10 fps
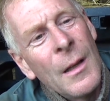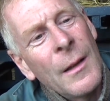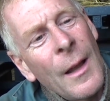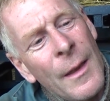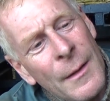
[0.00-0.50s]

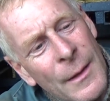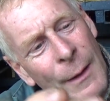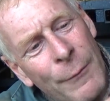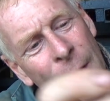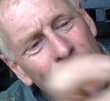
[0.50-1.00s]
Now
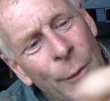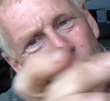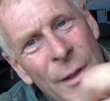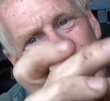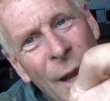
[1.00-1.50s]
they've
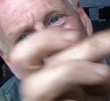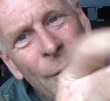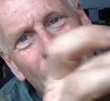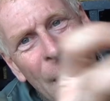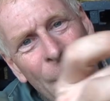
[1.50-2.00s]
reinforced the toe
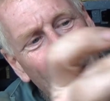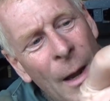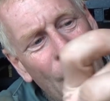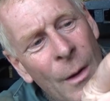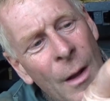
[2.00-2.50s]
really
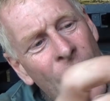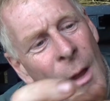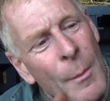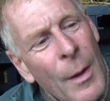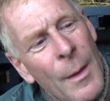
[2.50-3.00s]
well,
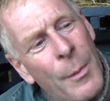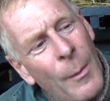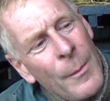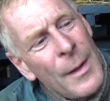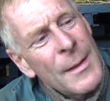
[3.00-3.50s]
but the
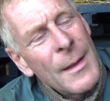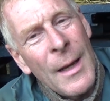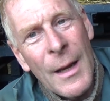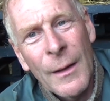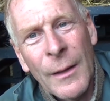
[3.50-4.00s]
problem is
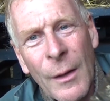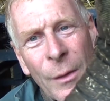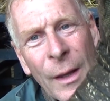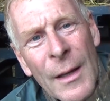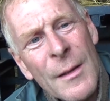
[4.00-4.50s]
here, and I don't
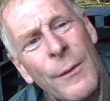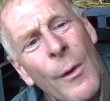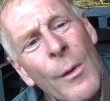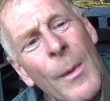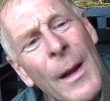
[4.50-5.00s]
think it's the
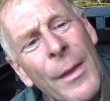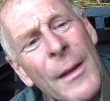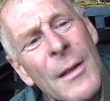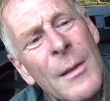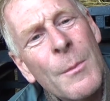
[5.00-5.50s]
fault of the welly. I think
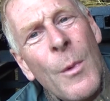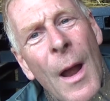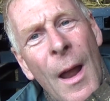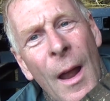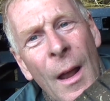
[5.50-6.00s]
it's just
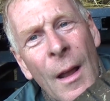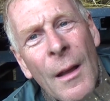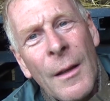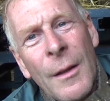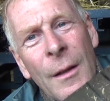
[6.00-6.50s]
where,
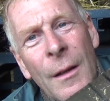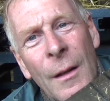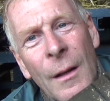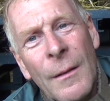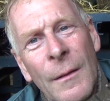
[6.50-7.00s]
you
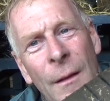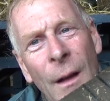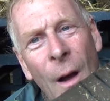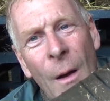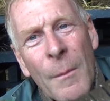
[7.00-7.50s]
know,
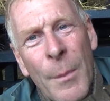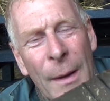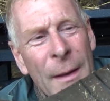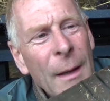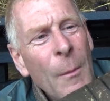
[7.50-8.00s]
I'm
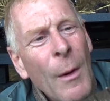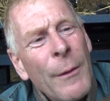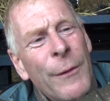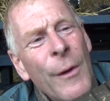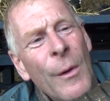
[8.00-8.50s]
bending my
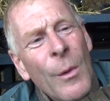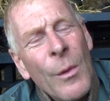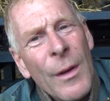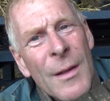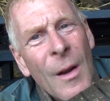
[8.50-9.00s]
foot all
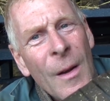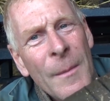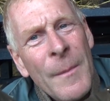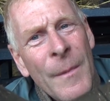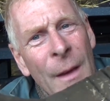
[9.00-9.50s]
the
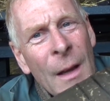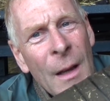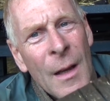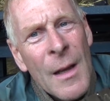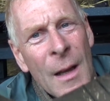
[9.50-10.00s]
time,
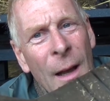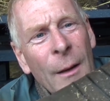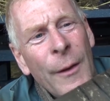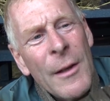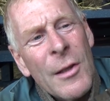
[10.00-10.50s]
and
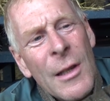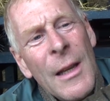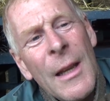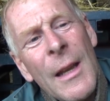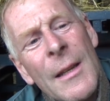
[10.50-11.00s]

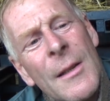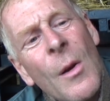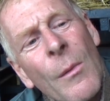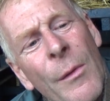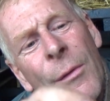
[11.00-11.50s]
eventually it's
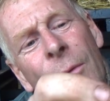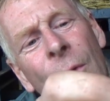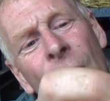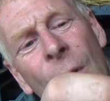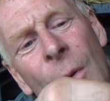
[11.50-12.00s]
gone
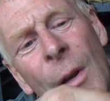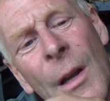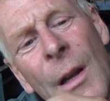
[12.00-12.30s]
through,